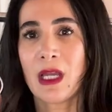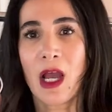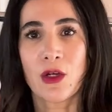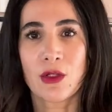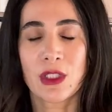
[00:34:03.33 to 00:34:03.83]

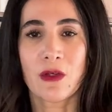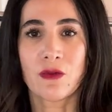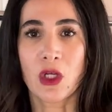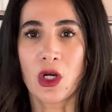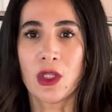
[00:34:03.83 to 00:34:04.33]
hundreds of
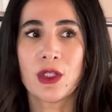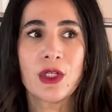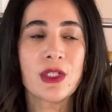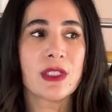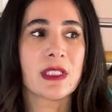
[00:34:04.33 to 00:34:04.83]

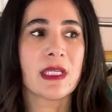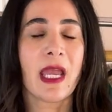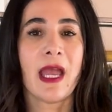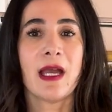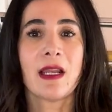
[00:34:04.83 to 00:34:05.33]
dollars,
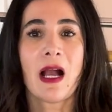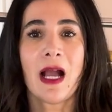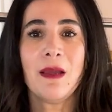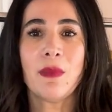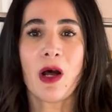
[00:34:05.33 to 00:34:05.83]
and
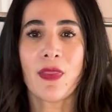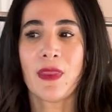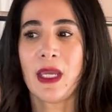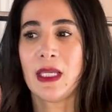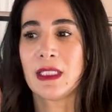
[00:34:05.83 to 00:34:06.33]
I bought
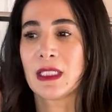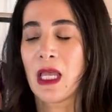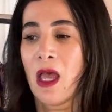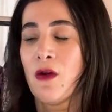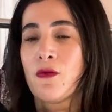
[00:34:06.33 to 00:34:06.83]
this
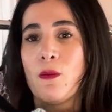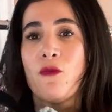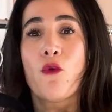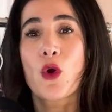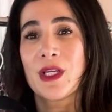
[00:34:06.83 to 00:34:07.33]

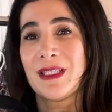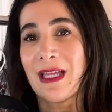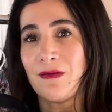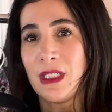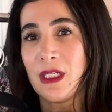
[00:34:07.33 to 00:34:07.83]
for
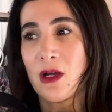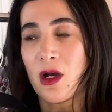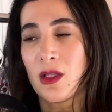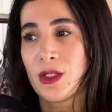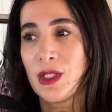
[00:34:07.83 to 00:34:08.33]

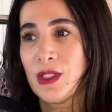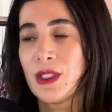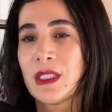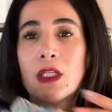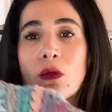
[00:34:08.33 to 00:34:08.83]

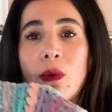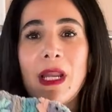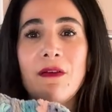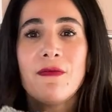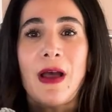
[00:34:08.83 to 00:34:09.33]
$70. So when
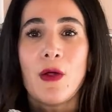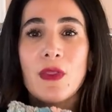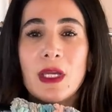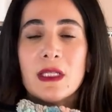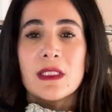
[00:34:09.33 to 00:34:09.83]
I found
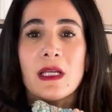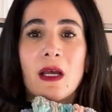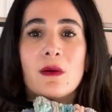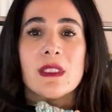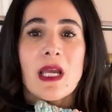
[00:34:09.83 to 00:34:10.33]
this, I
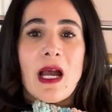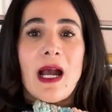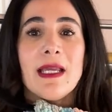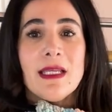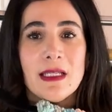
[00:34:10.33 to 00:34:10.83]
was like,
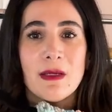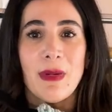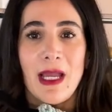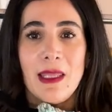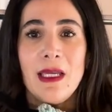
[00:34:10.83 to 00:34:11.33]
I need to
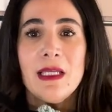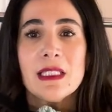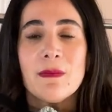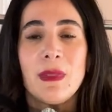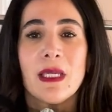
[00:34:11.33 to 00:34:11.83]
buy
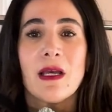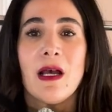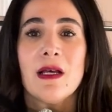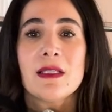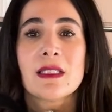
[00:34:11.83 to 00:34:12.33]
this
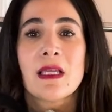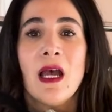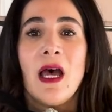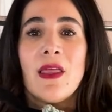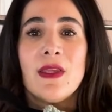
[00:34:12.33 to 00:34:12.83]
because
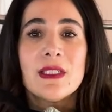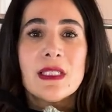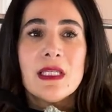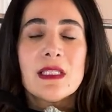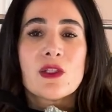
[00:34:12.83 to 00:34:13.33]
this
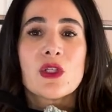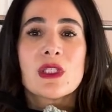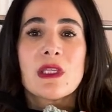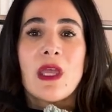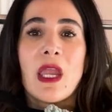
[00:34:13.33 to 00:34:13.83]
is
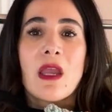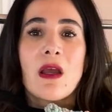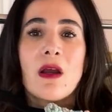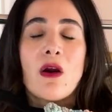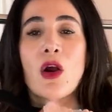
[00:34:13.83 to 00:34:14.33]
just like
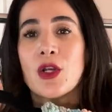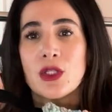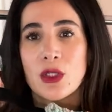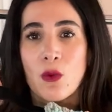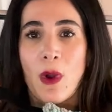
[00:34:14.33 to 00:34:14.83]
art
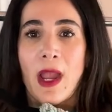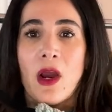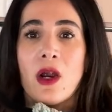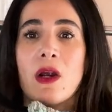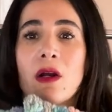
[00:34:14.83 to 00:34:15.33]
to
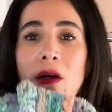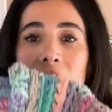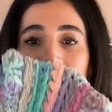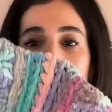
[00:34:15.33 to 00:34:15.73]
wear. A